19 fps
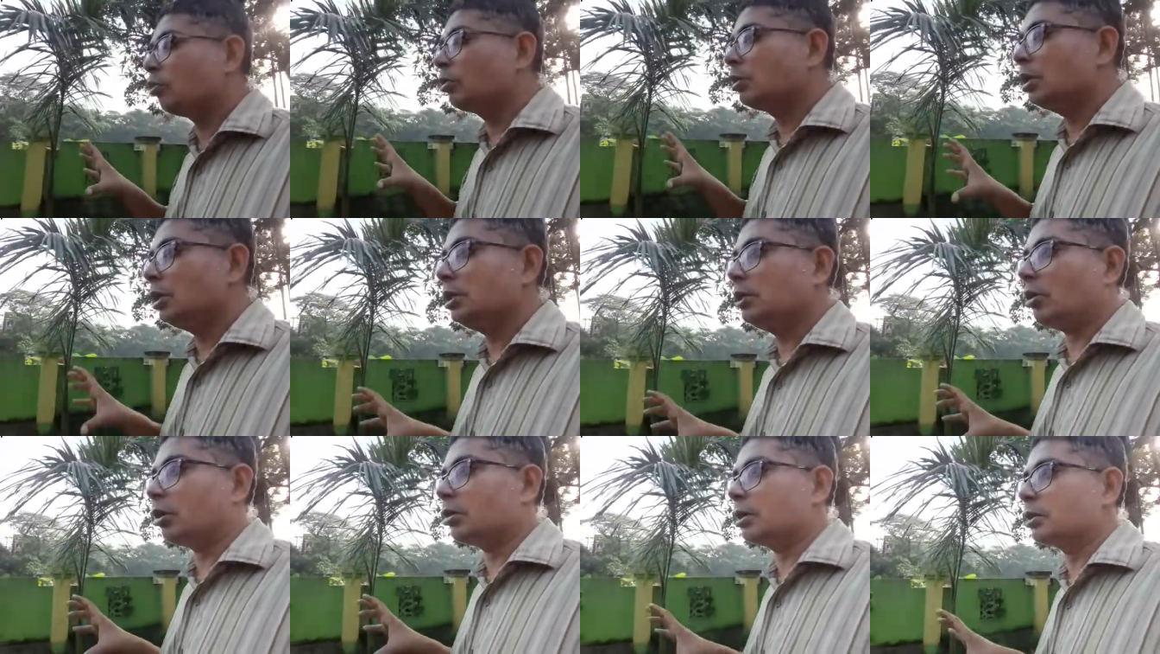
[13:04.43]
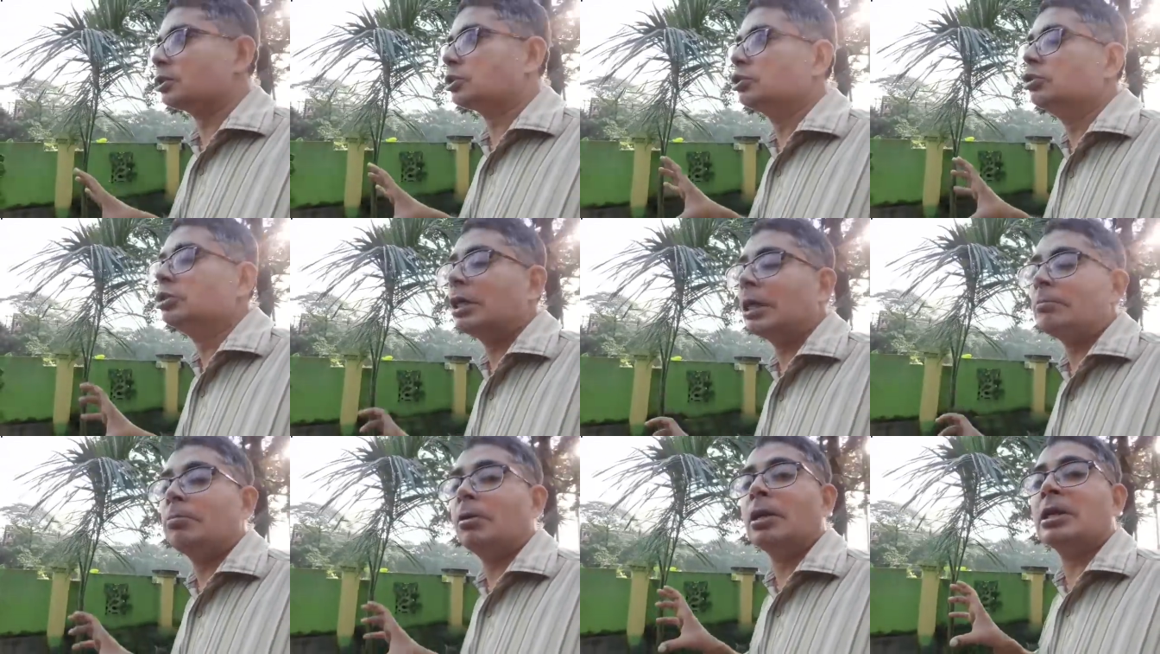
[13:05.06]
only on
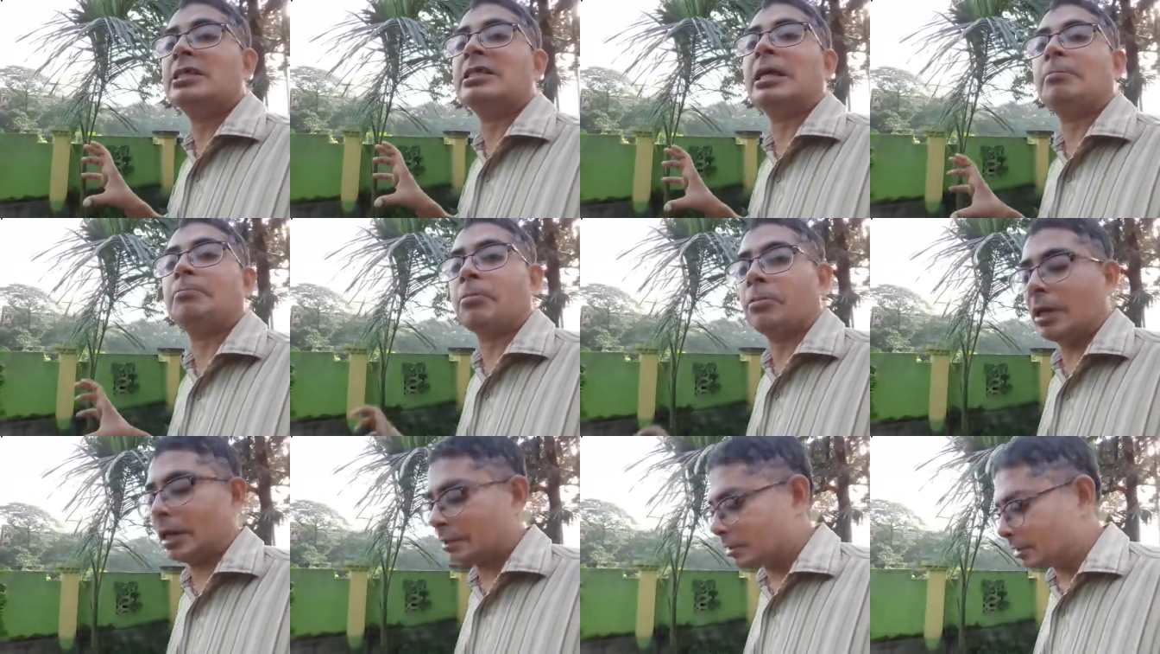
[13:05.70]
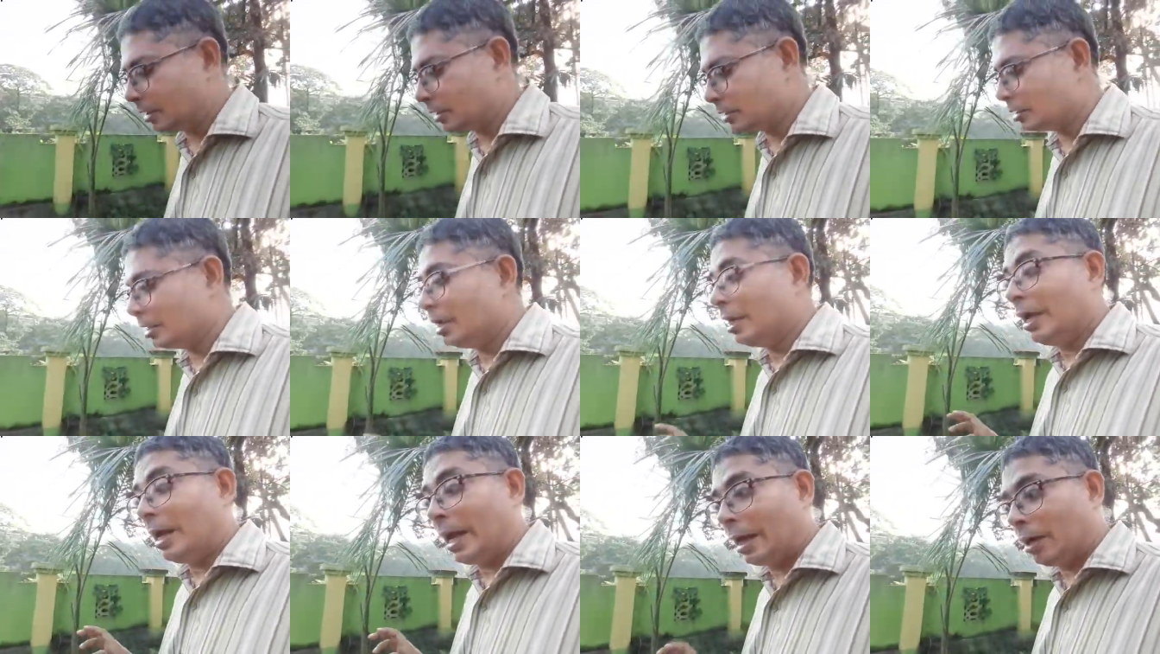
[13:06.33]
suitable subclasses
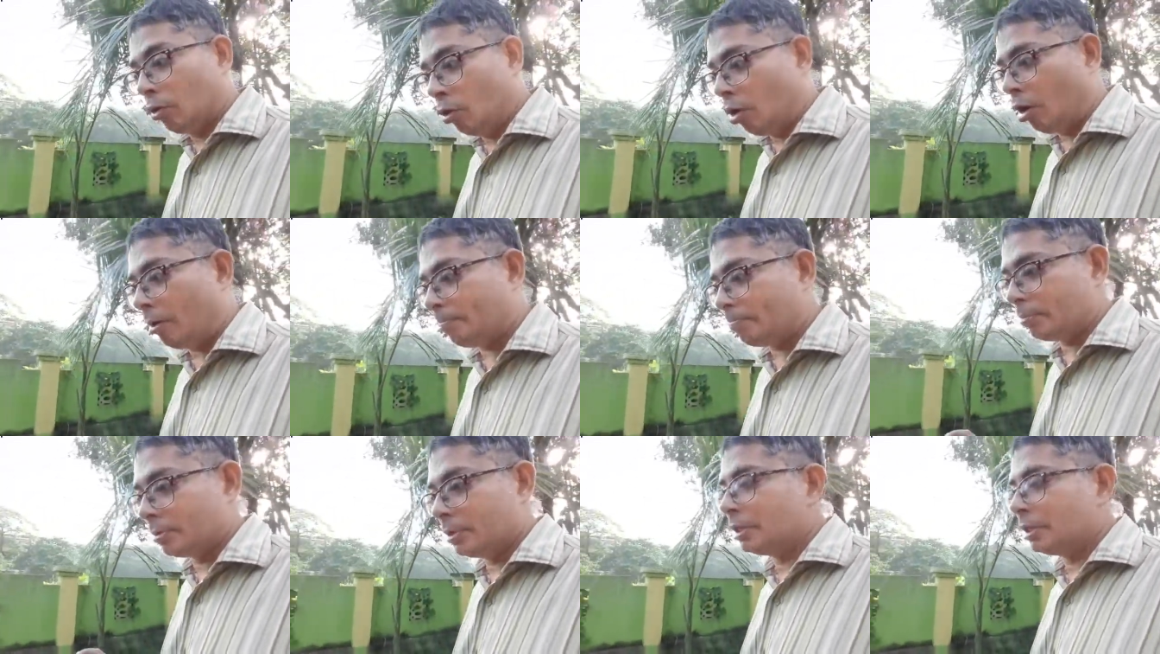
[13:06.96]
and hope